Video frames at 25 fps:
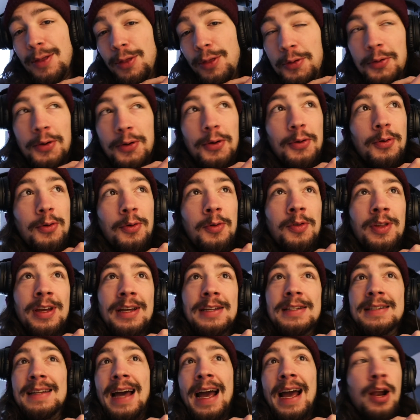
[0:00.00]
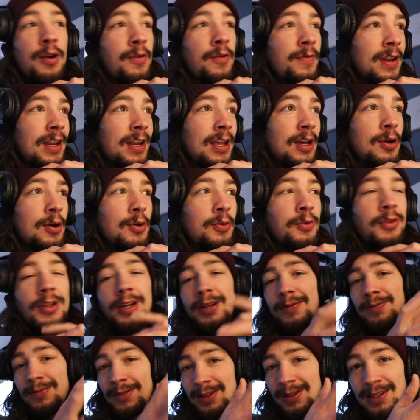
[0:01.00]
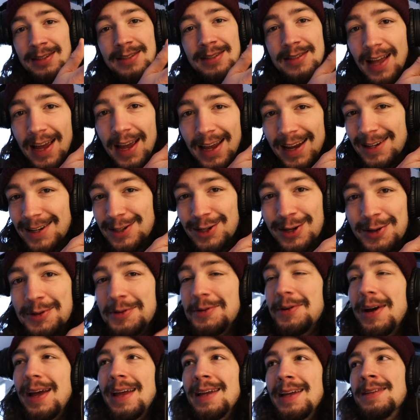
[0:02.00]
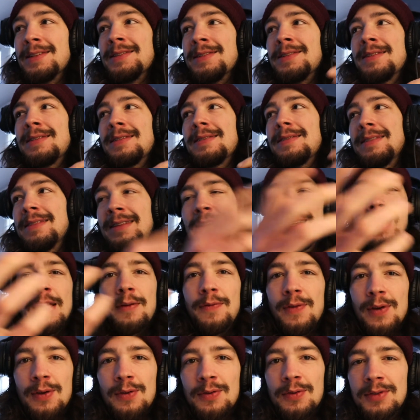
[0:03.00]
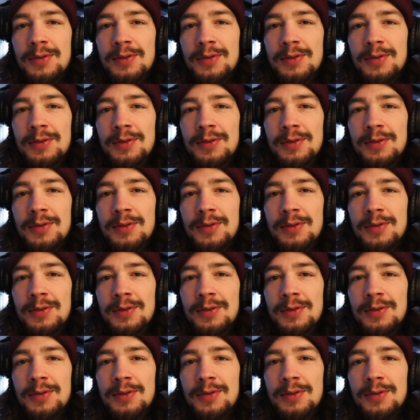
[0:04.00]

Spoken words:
through the entire video, the least I can do is give you